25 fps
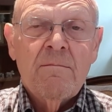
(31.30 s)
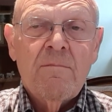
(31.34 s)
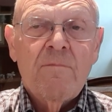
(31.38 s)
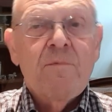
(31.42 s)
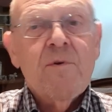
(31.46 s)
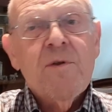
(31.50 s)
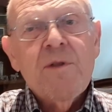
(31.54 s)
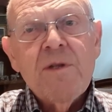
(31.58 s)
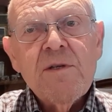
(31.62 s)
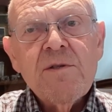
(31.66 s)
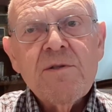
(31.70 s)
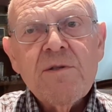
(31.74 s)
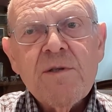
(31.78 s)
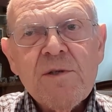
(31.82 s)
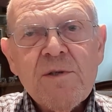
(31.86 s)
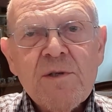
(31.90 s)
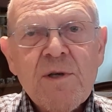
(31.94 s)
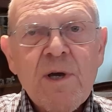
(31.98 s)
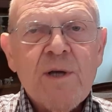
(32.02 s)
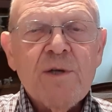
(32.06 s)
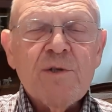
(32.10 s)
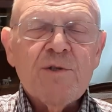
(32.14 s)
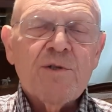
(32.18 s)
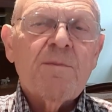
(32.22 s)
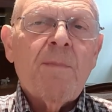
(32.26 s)
For this
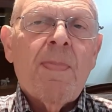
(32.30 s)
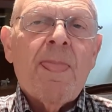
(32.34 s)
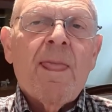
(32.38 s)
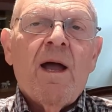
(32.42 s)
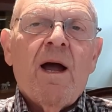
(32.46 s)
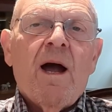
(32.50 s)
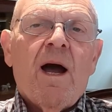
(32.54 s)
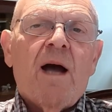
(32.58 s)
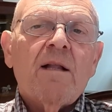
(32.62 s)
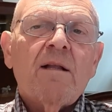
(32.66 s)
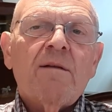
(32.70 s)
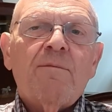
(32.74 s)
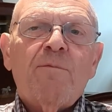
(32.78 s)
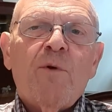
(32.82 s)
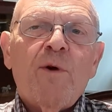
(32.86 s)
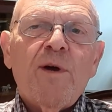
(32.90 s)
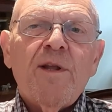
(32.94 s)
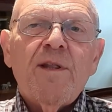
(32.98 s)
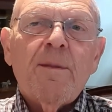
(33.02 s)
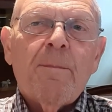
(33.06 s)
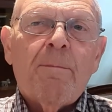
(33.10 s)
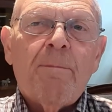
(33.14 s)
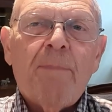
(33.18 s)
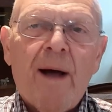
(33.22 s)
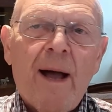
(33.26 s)
discussion, I'll avoid
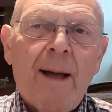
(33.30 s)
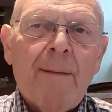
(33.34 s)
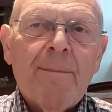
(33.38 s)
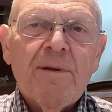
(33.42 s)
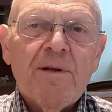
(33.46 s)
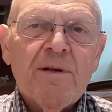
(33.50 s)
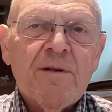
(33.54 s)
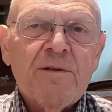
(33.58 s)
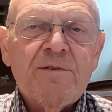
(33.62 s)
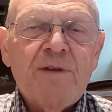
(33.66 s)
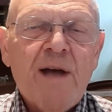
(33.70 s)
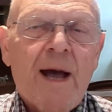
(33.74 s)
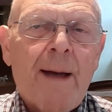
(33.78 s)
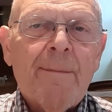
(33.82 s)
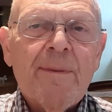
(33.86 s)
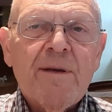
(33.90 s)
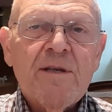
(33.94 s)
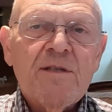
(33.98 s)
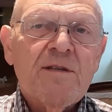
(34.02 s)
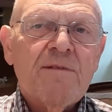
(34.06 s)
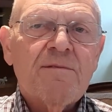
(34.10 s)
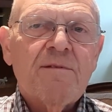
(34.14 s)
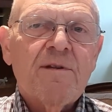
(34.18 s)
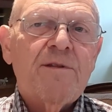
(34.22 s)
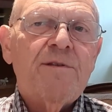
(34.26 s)
the popular
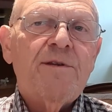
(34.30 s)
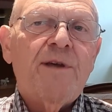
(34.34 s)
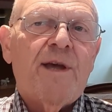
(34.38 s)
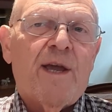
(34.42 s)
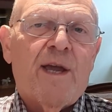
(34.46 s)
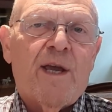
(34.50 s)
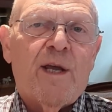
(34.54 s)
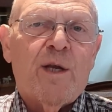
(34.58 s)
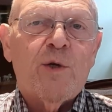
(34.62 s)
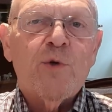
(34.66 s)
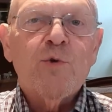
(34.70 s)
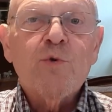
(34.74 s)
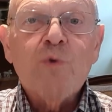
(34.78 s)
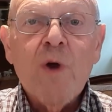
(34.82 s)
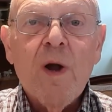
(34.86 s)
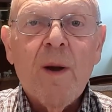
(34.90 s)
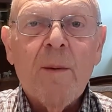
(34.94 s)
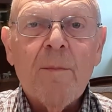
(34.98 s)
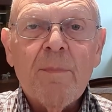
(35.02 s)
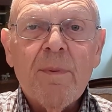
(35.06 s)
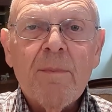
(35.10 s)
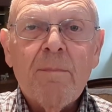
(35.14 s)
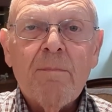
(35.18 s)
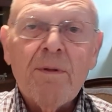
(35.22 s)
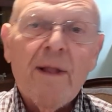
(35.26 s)
topics of the day
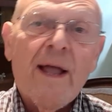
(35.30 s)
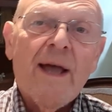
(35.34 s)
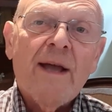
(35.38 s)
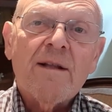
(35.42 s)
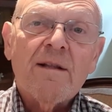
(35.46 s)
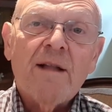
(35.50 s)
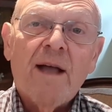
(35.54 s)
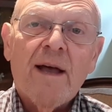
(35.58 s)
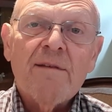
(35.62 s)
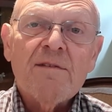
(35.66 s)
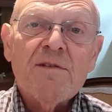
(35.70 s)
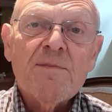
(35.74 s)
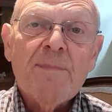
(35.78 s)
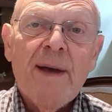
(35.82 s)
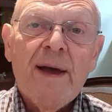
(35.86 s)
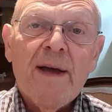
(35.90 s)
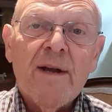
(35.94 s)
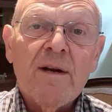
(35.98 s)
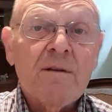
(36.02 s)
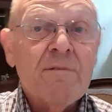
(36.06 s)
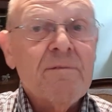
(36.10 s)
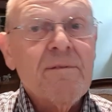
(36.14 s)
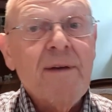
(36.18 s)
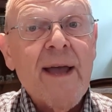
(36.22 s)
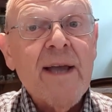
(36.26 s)
Trump, Black Lives
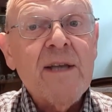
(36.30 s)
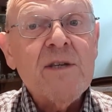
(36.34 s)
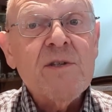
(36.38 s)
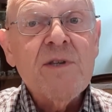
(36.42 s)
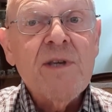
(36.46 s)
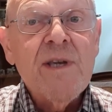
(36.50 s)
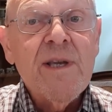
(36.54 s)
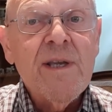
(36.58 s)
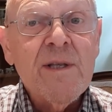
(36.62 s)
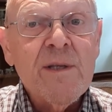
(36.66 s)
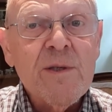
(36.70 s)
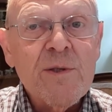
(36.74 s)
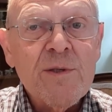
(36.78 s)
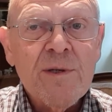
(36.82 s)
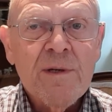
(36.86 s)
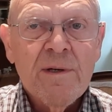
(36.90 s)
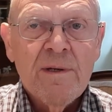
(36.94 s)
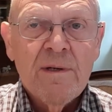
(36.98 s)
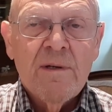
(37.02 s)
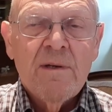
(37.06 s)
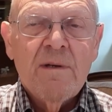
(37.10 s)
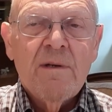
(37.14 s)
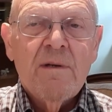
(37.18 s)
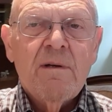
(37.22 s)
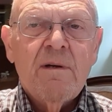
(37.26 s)
Matter, vaccines
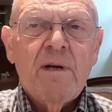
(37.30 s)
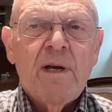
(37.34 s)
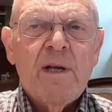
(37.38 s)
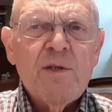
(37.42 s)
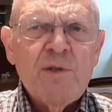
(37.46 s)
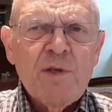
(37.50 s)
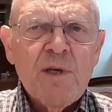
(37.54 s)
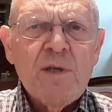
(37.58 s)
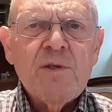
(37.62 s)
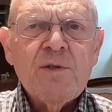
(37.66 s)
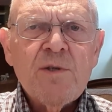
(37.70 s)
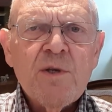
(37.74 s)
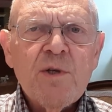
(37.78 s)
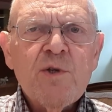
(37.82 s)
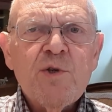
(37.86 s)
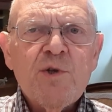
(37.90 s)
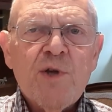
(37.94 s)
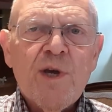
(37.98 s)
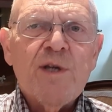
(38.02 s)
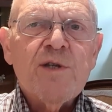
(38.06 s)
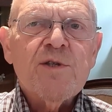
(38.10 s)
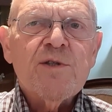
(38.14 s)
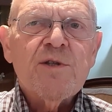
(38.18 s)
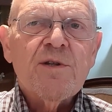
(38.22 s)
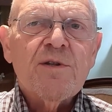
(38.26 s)
and just
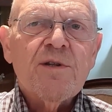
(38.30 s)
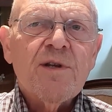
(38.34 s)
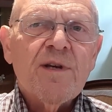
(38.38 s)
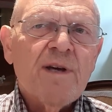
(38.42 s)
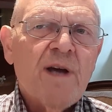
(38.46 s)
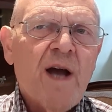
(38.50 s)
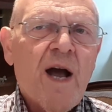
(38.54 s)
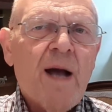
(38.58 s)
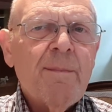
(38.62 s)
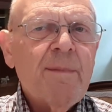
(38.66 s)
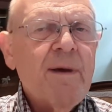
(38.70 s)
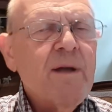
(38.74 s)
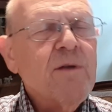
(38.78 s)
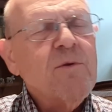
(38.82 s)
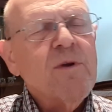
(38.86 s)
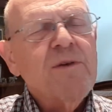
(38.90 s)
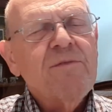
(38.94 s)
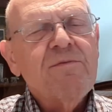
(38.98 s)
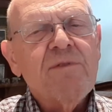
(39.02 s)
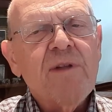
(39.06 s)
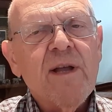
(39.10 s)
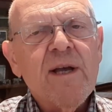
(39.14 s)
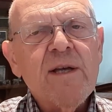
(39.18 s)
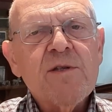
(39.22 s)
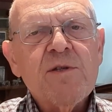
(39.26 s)
suggest that the comment
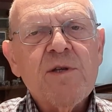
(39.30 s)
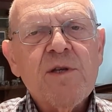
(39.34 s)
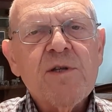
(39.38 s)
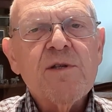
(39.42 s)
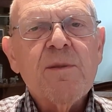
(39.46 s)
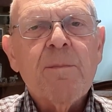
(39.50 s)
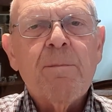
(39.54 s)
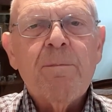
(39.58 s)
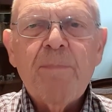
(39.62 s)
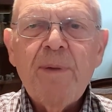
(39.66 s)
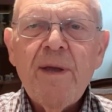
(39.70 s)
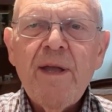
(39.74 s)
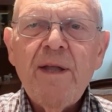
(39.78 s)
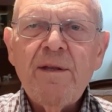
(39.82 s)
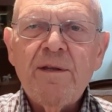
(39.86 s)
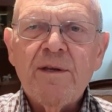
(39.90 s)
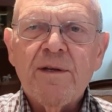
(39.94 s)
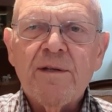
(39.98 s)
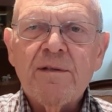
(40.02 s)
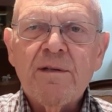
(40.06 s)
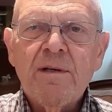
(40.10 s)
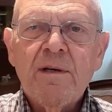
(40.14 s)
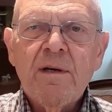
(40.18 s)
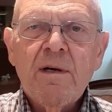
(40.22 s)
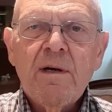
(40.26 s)
reflects his
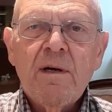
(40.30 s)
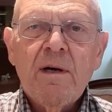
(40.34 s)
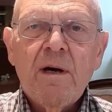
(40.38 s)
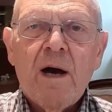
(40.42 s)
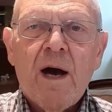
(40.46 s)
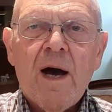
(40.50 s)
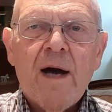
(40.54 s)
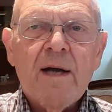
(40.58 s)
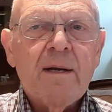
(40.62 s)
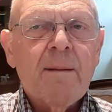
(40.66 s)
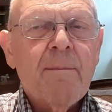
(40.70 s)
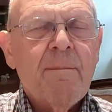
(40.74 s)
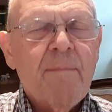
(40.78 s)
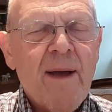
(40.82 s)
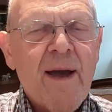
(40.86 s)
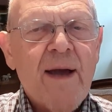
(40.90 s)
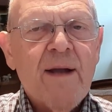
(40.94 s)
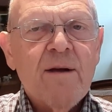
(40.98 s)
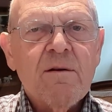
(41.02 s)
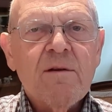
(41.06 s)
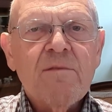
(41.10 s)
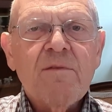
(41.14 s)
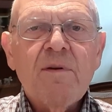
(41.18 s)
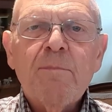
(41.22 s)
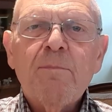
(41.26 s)
opinion on a
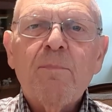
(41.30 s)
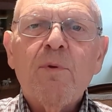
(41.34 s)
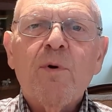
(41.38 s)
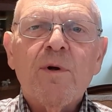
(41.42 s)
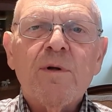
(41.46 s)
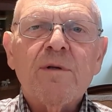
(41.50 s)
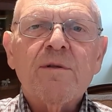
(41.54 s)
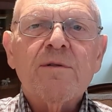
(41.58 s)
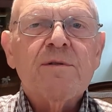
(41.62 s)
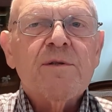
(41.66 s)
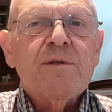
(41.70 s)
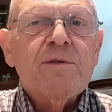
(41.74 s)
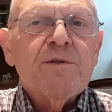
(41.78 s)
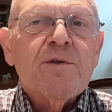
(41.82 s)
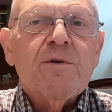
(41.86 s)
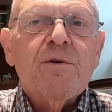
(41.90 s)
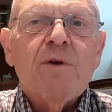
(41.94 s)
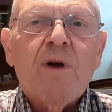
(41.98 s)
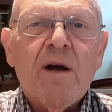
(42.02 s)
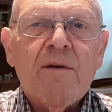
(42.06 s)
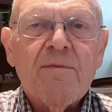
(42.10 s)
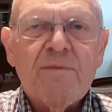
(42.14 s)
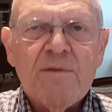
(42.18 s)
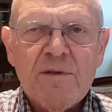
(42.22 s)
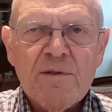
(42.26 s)
matter of importance at your
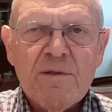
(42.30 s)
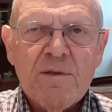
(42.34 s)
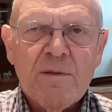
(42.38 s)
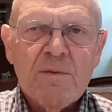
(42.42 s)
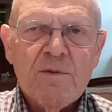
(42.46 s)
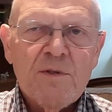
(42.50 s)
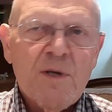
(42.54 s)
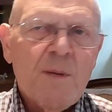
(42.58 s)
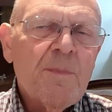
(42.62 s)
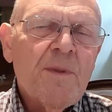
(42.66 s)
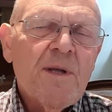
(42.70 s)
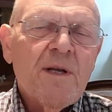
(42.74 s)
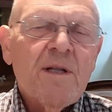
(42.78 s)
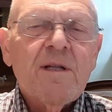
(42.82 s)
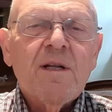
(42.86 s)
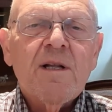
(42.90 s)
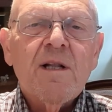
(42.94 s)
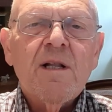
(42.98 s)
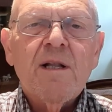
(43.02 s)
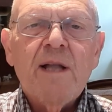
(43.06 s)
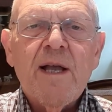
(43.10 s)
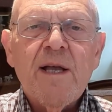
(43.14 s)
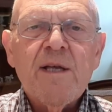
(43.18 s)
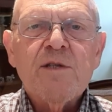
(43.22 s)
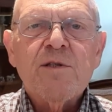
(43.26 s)
office, something a
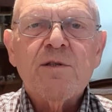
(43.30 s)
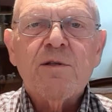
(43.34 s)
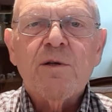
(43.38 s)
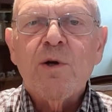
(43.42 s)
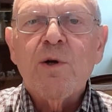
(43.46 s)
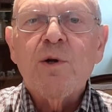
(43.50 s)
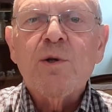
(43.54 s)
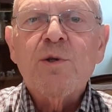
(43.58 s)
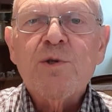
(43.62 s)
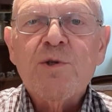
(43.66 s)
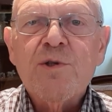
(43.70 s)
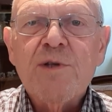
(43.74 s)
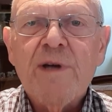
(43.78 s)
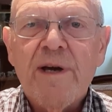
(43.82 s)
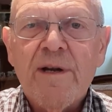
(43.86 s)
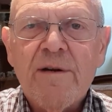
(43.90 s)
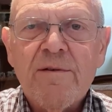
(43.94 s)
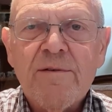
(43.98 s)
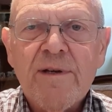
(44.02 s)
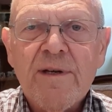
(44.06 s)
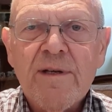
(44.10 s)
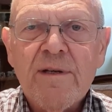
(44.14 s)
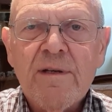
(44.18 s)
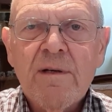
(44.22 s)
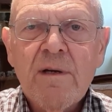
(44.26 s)
little less earth
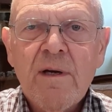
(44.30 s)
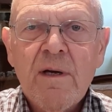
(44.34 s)
shattering.